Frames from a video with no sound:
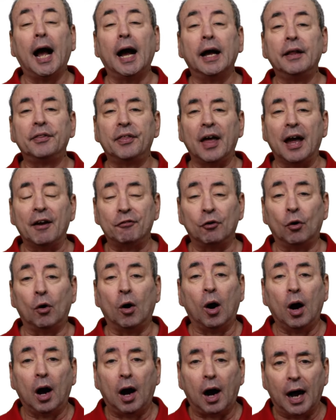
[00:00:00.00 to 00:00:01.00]
and
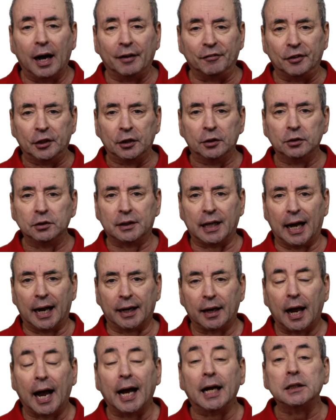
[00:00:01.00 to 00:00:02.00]
therefore I've used
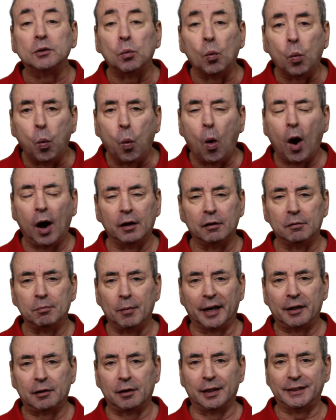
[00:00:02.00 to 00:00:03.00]
that as one of
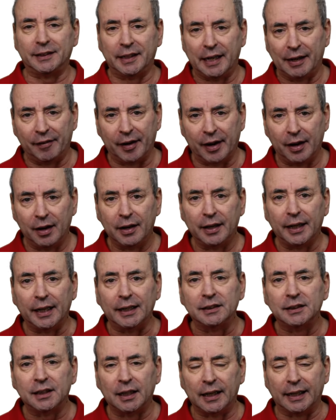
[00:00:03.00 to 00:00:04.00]
my criteria
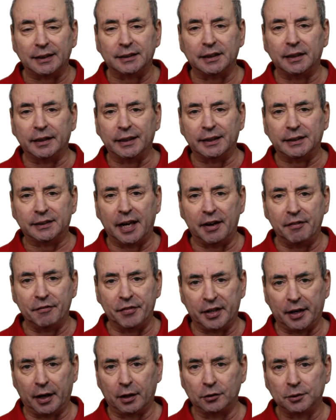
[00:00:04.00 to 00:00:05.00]
in selecting these 10
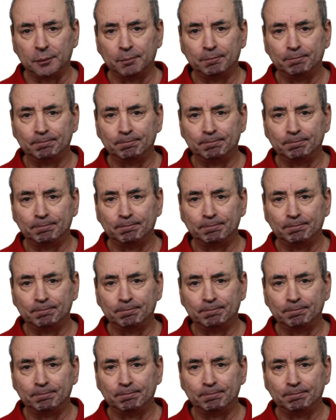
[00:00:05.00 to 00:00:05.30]
videos.